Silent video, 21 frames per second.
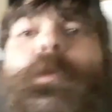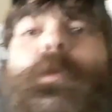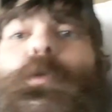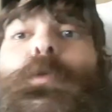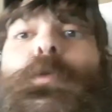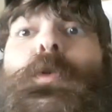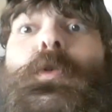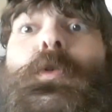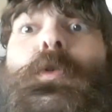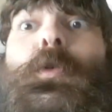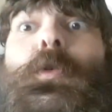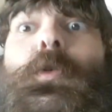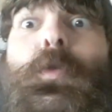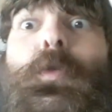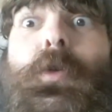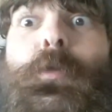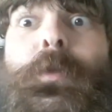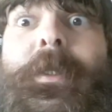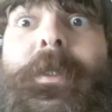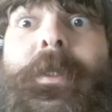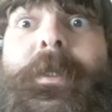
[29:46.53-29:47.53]
No, you don't want to
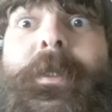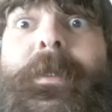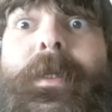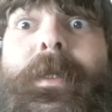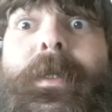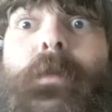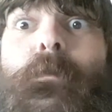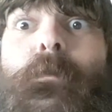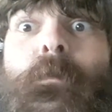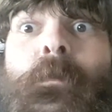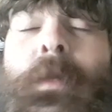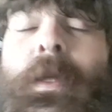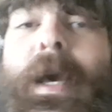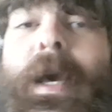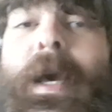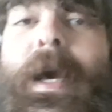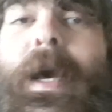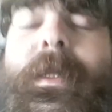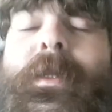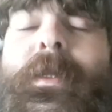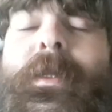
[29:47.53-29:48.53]
know what she said?
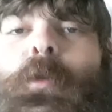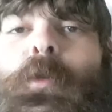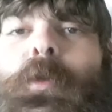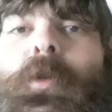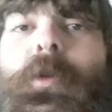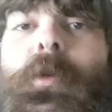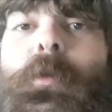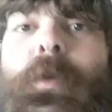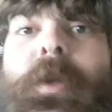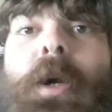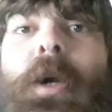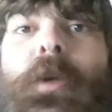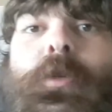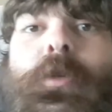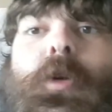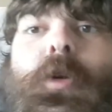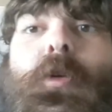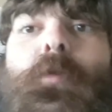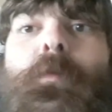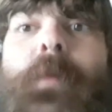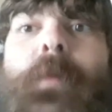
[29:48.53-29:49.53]
I told her what the doctor
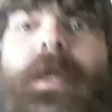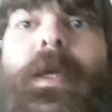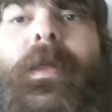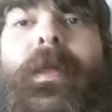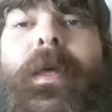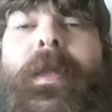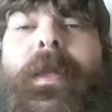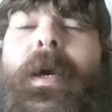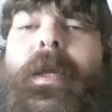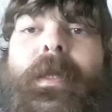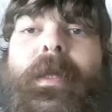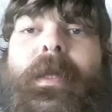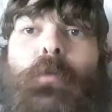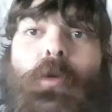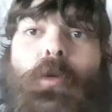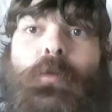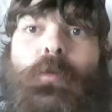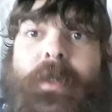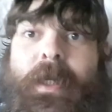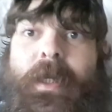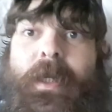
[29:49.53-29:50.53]
told me, that I need
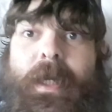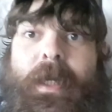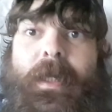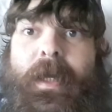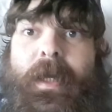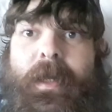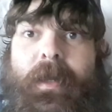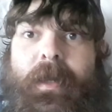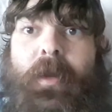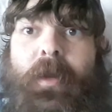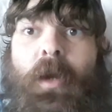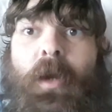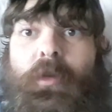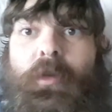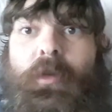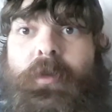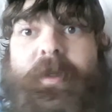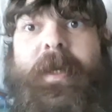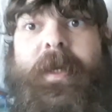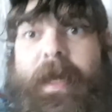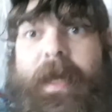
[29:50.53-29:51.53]
protein, and the doctor
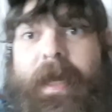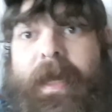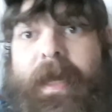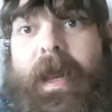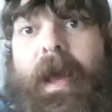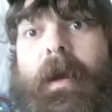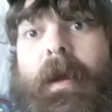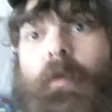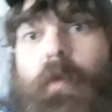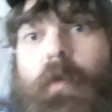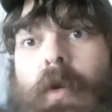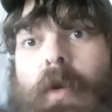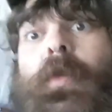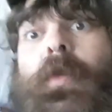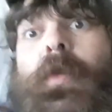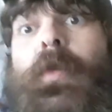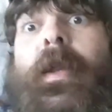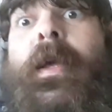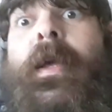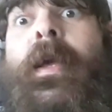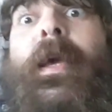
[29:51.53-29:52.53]
said, and I
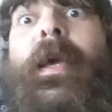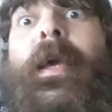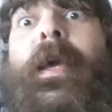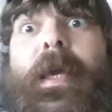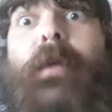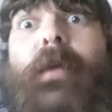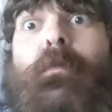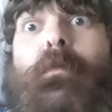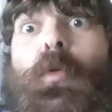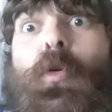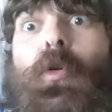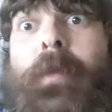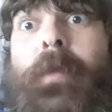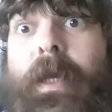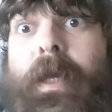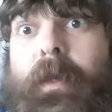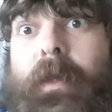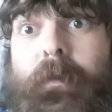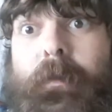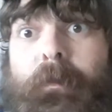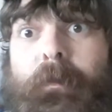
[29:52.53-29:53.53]
quote, eat more
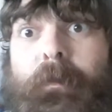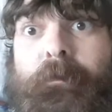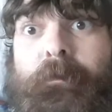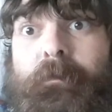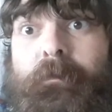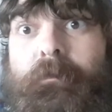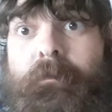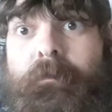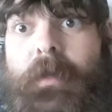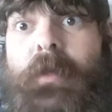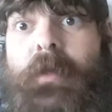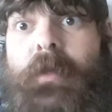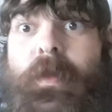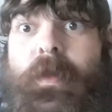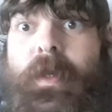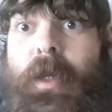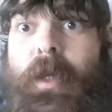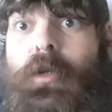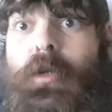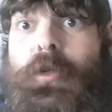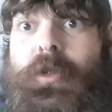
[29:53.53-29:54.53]
meat. is what
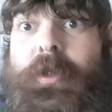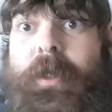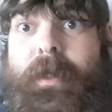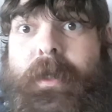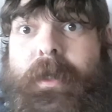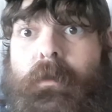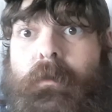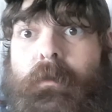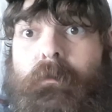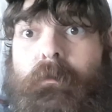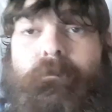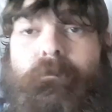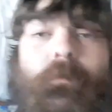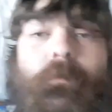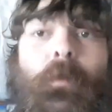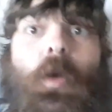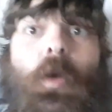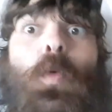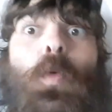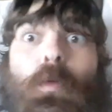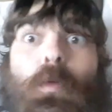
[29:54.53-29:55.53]
the doctor said.
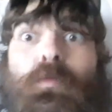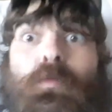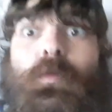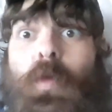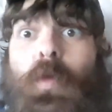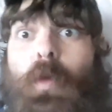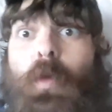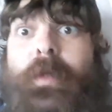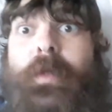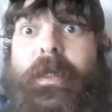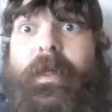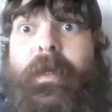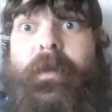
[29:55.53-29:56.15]
Quoting the